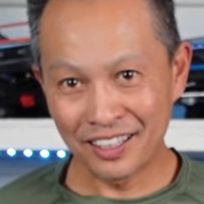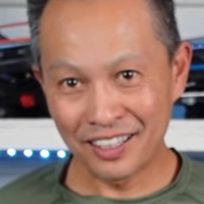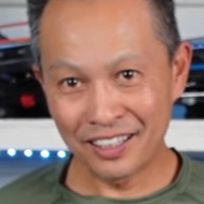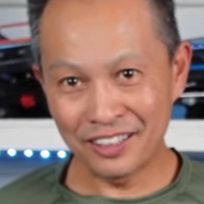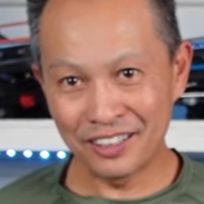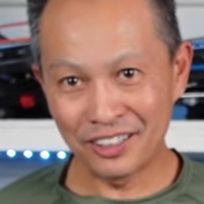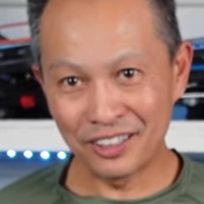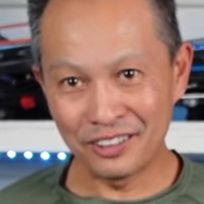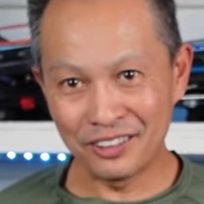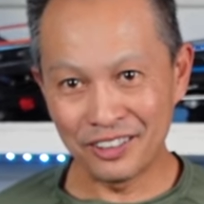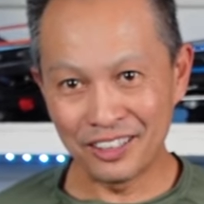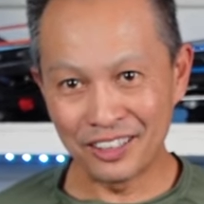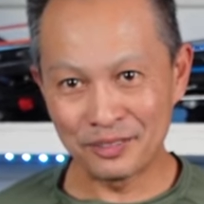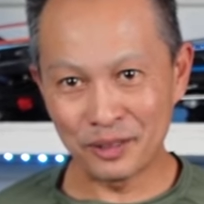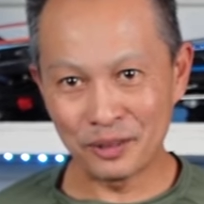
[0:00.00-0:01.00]
There you go.
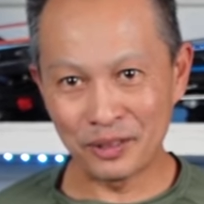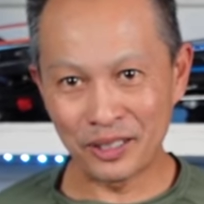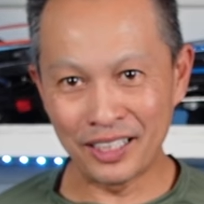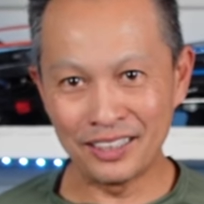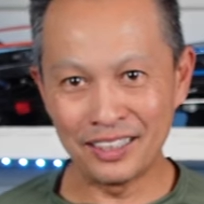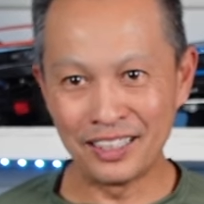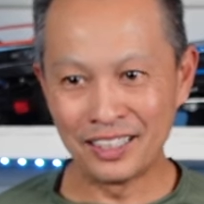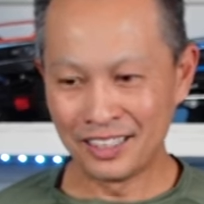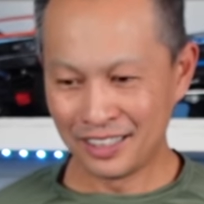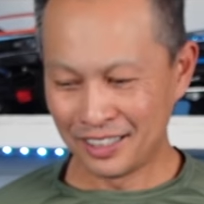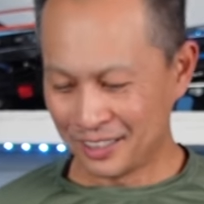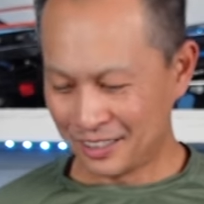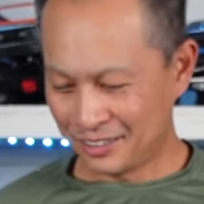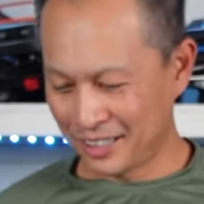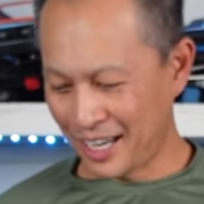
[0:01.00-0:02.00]
It's pretty wide.
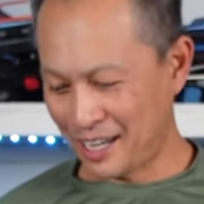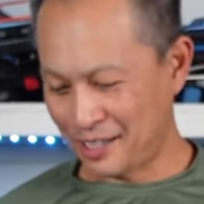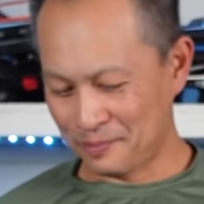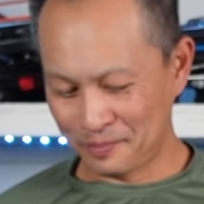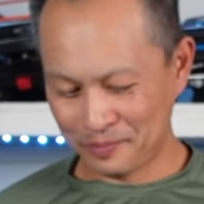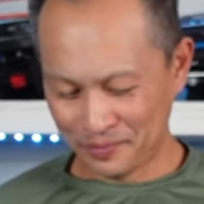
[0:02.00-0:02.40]
Okay.